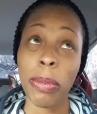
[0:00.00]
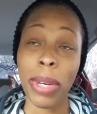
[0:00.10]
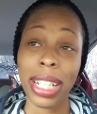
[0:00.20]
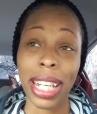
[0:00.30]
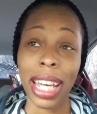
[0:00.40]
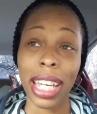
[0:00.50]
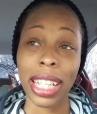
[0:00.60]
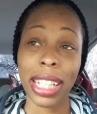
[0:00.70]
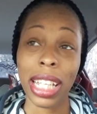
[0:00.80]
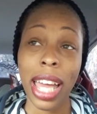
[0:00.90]
Monday,
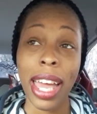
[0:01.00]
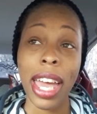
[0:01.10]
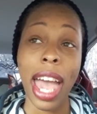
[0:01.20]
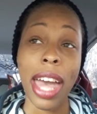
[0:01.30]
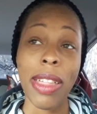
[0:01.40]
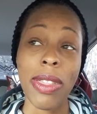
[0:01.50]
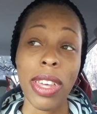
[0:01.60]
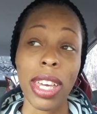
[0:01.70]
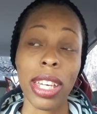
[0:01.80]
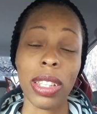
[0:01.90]
and
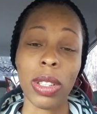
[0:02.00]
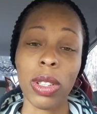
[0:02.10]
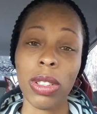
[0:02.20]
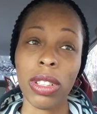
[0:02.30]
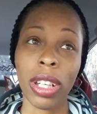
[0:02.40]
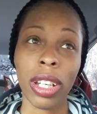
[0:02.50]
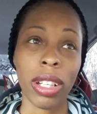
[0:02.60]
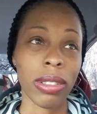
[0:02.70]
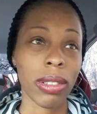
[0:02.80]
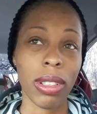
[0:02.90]
then
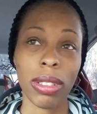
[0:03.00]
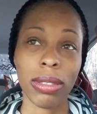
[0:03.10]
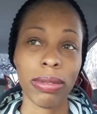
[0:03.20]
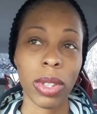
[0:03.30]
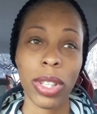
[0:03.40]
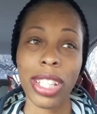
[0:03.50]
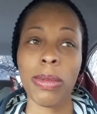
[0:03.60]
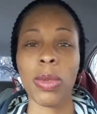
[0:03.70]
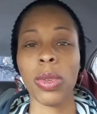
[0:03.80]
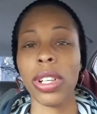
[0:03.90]

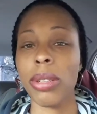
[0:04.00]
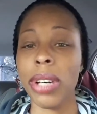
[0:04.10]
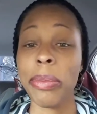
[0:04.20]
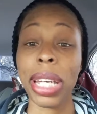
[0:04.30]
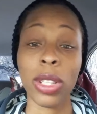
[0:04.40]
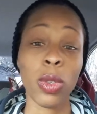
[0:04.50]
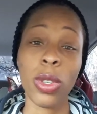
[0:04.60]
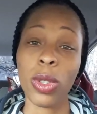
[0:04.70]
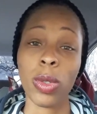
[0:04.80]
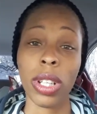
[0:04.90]
Christmas will come up and New
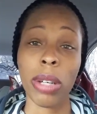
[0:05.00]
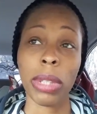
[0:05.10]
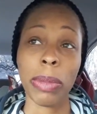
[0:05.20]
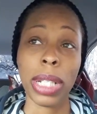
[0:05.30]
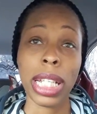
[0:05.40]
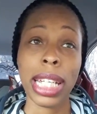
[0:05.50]
Year's will come up.